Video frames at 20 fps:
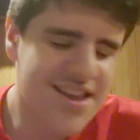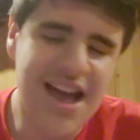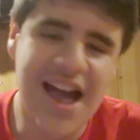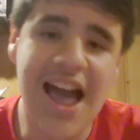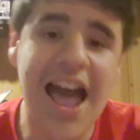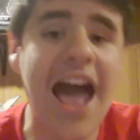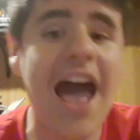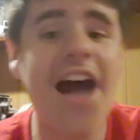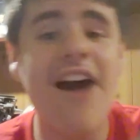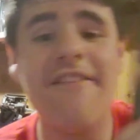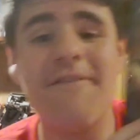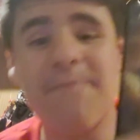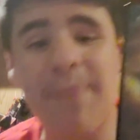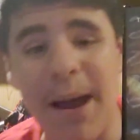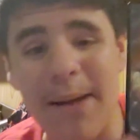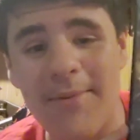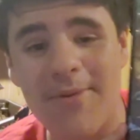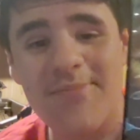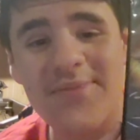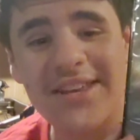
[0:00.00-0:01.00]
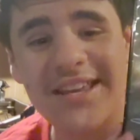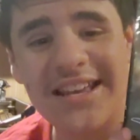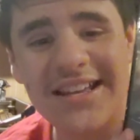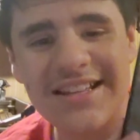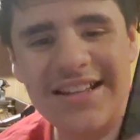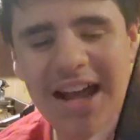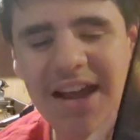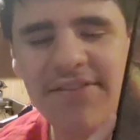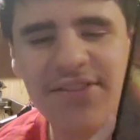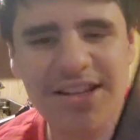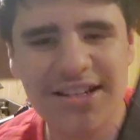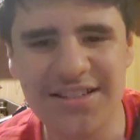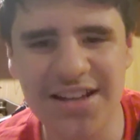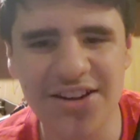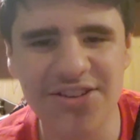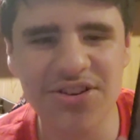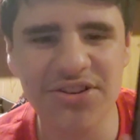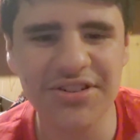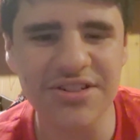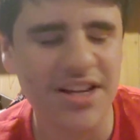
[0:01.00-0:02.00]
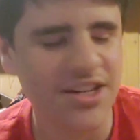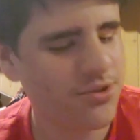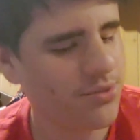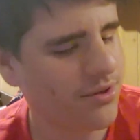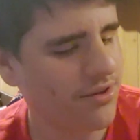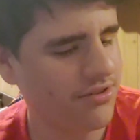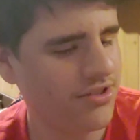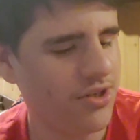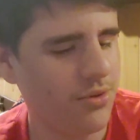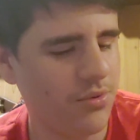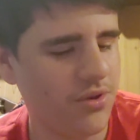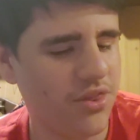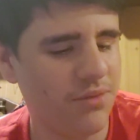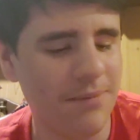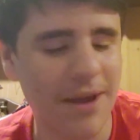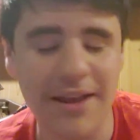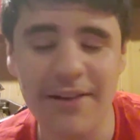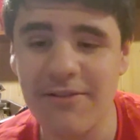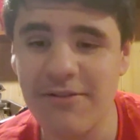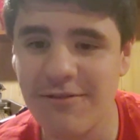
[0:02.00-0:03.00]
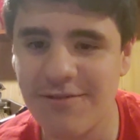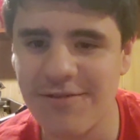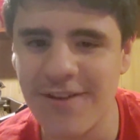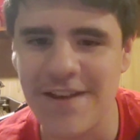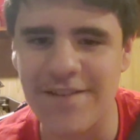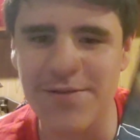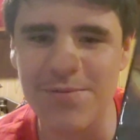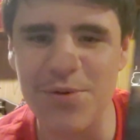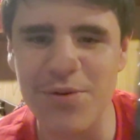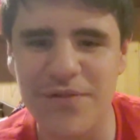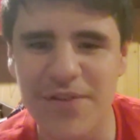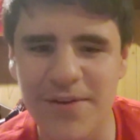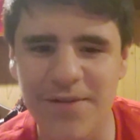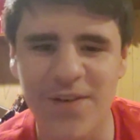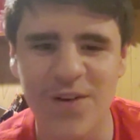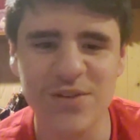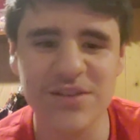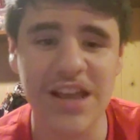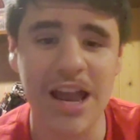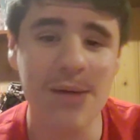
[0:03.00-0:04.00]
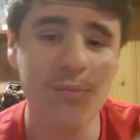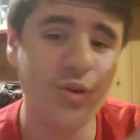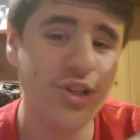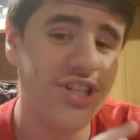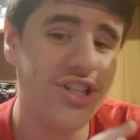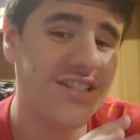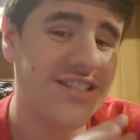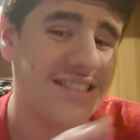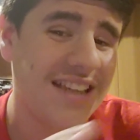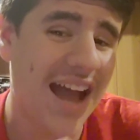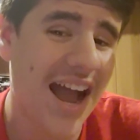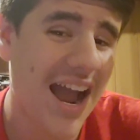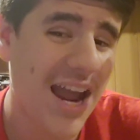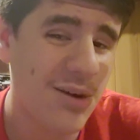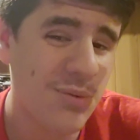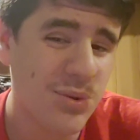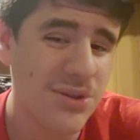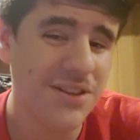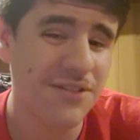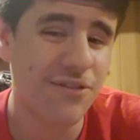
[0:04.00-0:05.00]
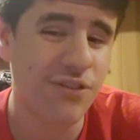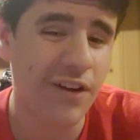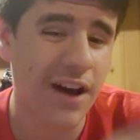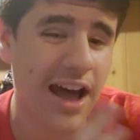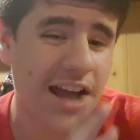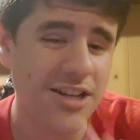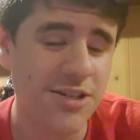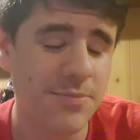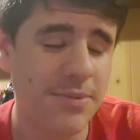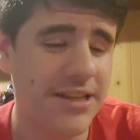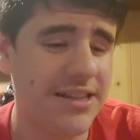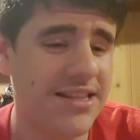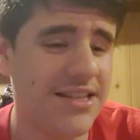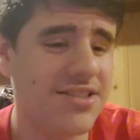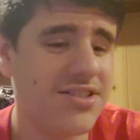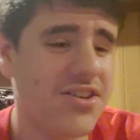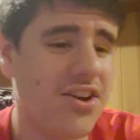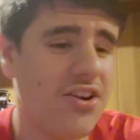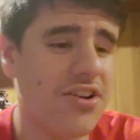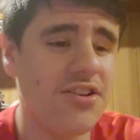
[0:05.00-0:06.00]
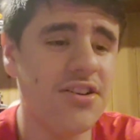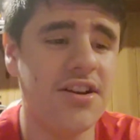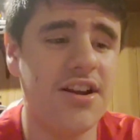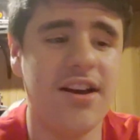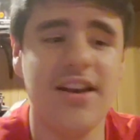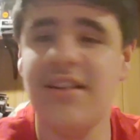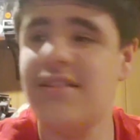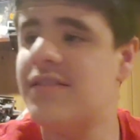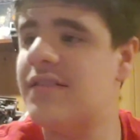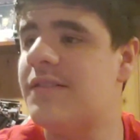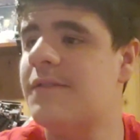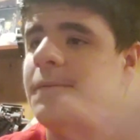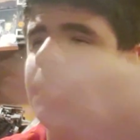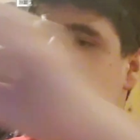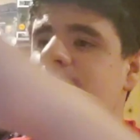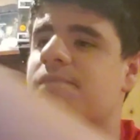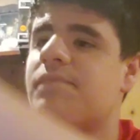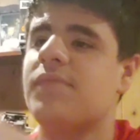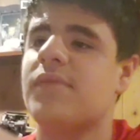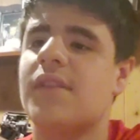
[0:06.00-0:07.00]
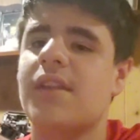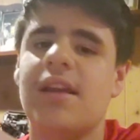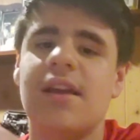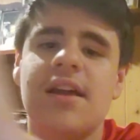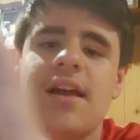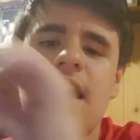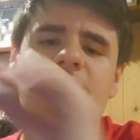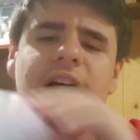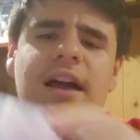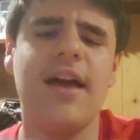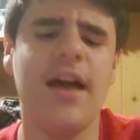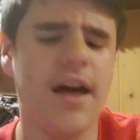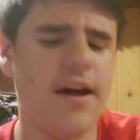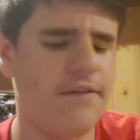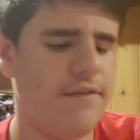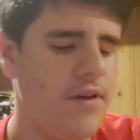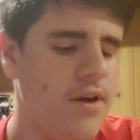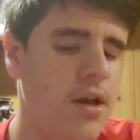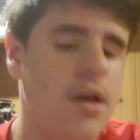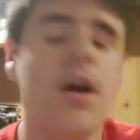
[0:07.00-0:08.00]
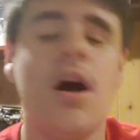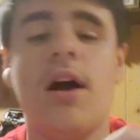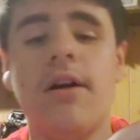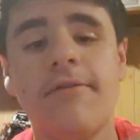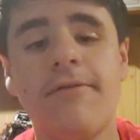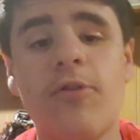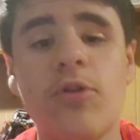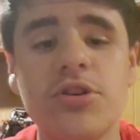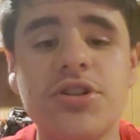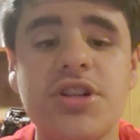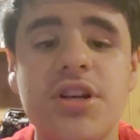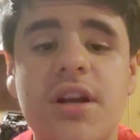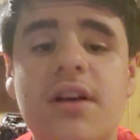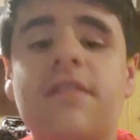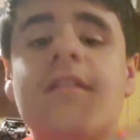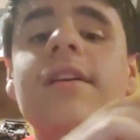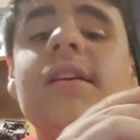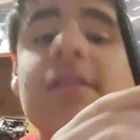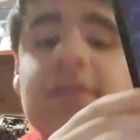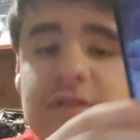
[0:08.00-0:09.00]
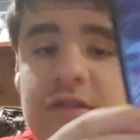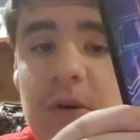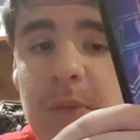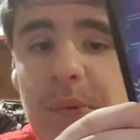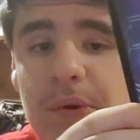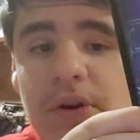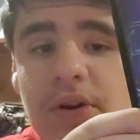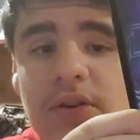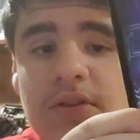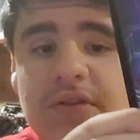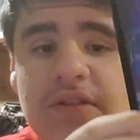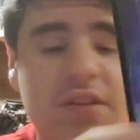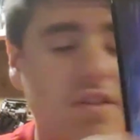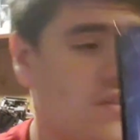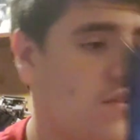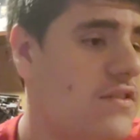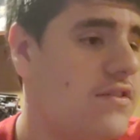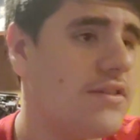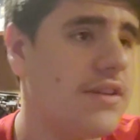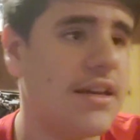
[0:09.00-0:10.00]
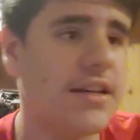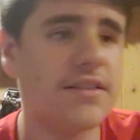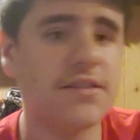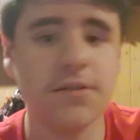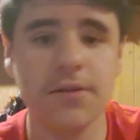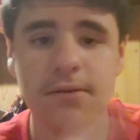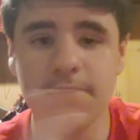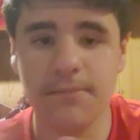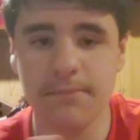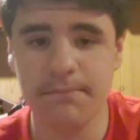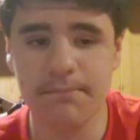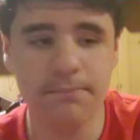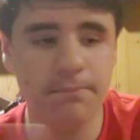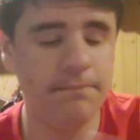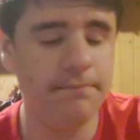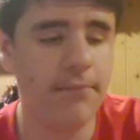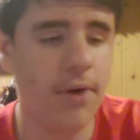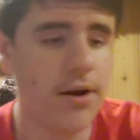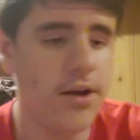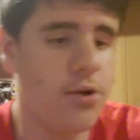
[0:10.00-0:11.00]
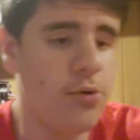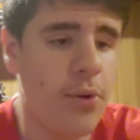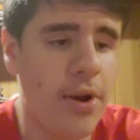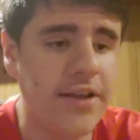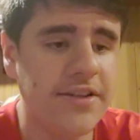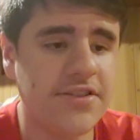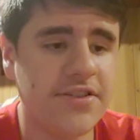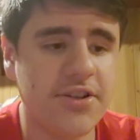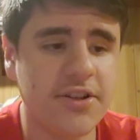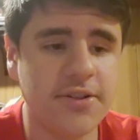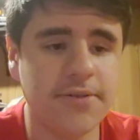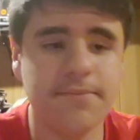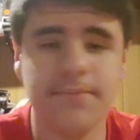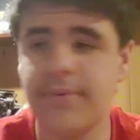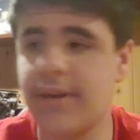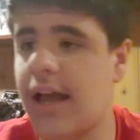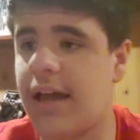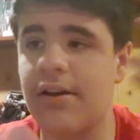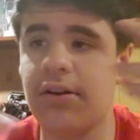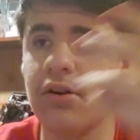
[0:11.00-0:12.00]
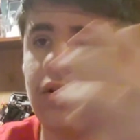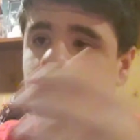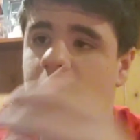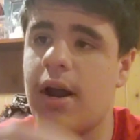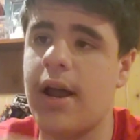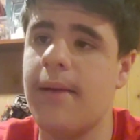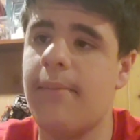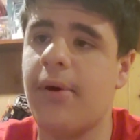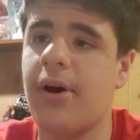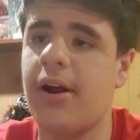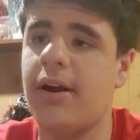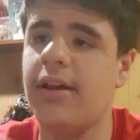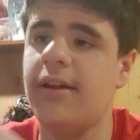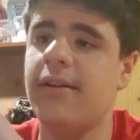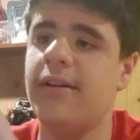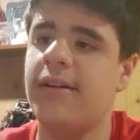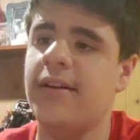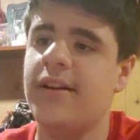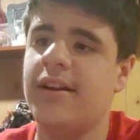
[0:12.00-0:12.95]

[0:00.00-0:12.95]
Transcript: I have Batman Begins. I have the entire Dark Knight trilogy with my favorite movie of all time, which is tied with The Flash, being The Dark Knight. I have, unfortunately, Supergirl Season 6, money waster. I don't know why I bought it.